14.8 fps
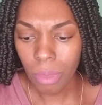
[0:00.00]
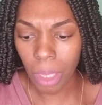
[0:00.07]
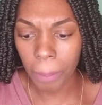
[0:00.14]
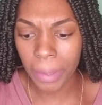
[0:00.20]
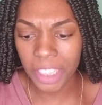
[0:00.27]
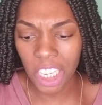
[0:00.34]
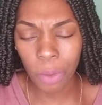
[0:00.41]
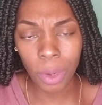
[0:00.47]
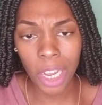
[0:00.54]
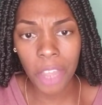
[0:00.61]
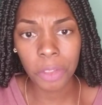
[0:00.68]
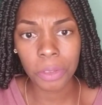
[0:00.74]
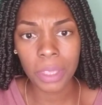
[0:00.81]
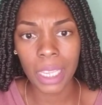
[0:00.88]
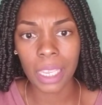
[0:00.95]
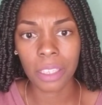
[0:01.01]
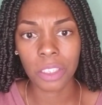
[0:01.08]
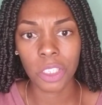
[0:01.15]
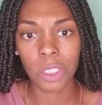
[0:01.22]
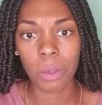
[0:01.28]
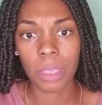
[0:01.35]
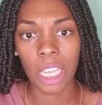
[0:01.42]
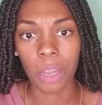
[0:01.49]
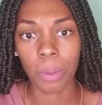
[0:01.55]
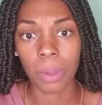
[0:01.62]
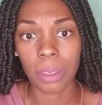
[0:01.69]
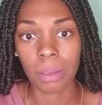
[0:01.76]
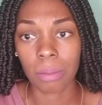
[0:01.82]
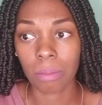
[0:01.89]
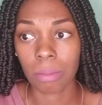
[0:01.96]
But there were other things too that
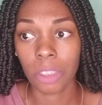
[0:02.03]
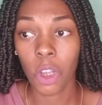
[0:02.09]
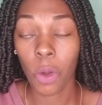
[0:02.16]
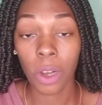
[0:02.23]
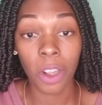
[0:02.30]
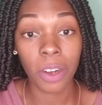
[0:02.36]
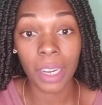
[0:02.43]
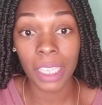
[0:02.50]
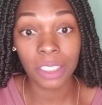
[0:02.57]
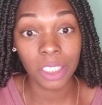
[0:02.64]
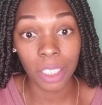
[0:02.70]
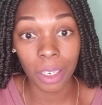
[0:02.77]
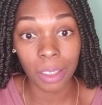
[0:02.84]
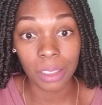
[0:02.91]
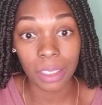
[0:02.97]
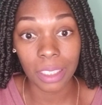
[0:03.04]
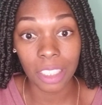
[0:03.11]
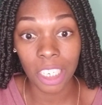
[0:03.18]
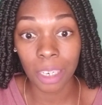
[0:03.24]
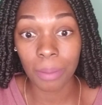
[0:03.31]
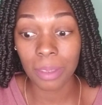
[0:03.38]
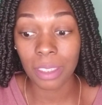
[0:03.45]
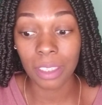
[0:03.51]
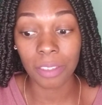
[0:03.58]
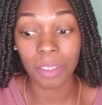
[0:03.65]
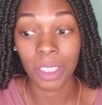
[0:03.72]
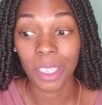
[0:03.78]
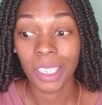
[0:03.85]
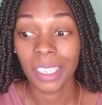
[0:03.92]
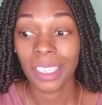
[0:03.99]
was going on in that church in terms of
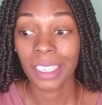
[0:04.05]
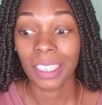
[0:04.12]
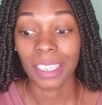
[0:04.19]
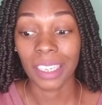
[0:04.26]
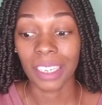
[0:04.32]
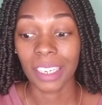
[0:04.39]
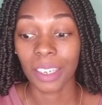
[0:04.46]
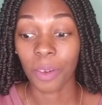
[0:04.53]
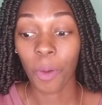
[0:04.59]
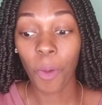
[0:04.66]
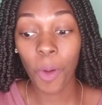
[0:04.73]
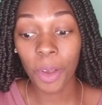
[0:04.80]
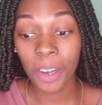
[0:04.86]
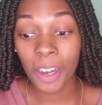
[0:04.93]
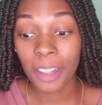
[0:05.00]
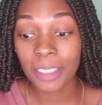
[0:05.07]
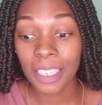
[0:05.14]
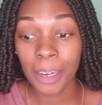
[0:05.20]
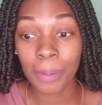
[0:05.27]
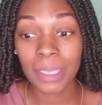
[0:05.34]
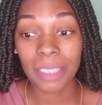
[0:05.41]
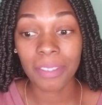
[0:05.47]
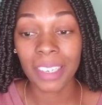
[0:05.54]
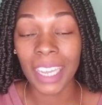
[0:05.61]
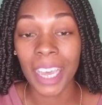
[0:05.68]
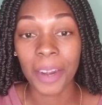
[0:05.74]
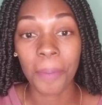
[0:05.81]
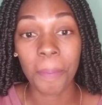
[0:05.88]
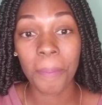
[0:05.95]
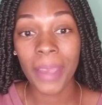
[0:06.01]
order, in terms of a lot
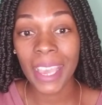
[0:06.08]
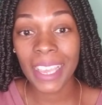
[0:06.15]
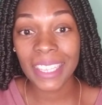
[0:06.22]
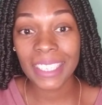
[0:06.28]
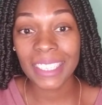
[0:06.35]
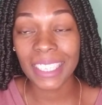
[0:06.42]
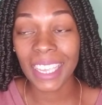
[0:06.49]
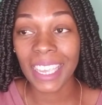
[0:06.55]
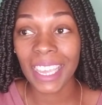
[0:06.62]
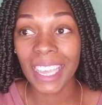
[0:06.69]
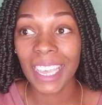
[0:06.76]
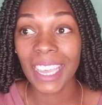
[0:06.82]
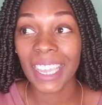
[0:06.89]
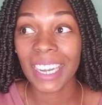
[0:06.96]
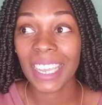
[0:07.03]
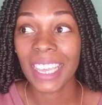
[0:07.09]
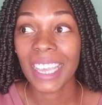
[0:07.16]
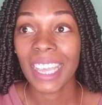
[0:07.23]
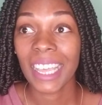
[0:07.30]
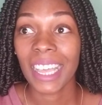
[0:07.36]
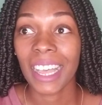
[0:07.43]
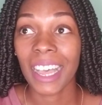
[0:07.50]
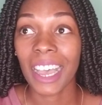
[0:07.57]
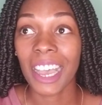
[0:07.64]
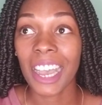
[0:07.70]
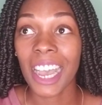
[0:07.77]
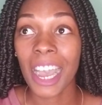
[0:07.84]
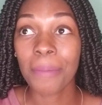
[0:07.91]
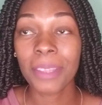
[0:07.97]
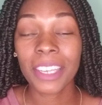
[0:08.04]
of mess. And
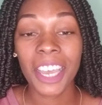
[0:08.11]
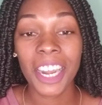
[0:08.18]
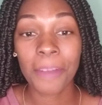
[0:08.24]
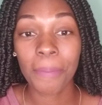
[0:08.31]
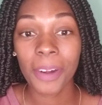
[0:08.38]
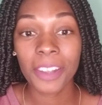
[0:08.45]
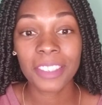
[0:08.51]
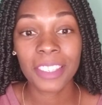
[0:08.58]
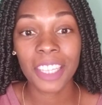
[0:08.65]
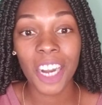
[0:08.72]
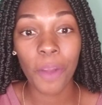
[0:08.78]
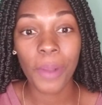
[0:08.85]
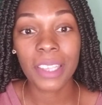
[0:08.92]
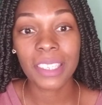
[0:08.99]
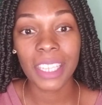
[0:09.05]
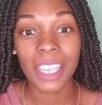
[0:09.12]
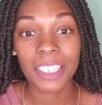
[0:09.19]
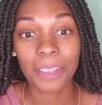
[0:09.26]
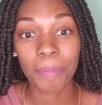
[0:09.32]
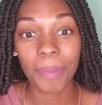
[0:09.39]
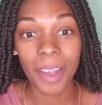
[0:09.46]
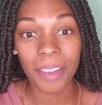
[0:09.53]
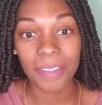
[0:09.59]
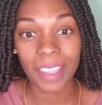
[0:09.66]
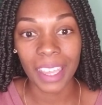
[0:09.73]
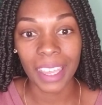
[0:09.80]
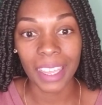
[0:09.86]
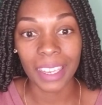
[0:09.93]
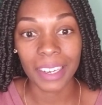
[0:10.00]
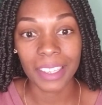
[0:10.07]
I'm the kind of person that always stays above
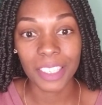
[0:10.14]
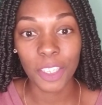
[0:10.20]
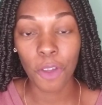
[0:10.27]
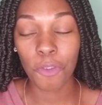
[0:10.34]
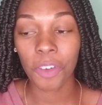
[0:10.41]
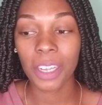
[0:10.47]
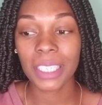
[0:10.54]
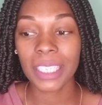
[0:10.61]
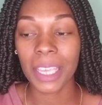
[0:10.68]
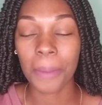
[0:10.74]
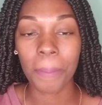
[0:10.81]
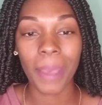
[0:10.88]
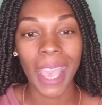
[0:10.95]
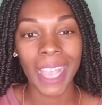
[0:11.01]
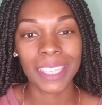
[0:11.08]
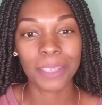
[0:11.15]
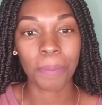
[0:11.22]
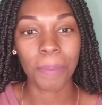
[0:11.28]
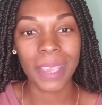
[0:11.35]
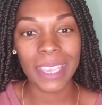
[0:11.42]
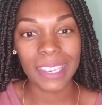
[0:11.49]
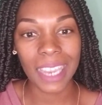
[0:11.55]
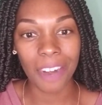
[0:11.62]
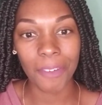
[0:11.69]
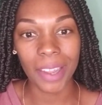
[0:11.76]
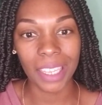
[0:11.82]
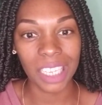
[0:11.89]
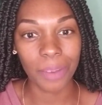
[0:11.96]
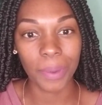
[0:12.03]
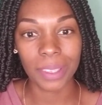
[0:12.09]
that. So for it to impact me
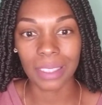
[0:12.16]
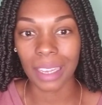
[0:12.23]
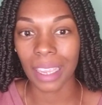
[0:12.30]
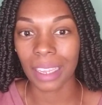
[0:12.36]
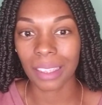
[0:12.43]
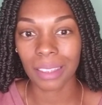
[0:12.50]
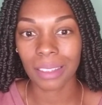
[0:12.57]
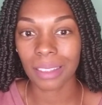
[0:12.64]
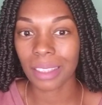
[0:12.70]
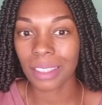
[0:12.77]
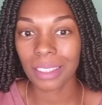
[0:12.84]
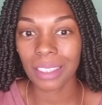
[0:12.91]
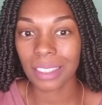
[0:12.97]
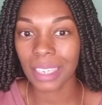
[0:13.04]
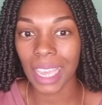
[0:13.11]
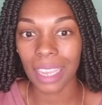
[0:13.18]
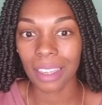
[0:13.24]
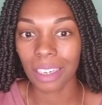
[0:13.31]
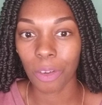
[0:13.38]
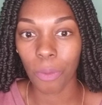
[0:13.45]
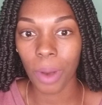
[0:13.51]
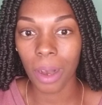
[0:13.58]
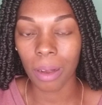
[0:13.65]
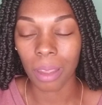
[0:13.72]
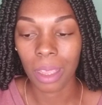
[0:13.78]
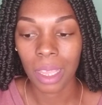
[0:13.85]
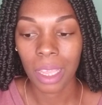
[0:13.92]
directly was like, this is not going to work.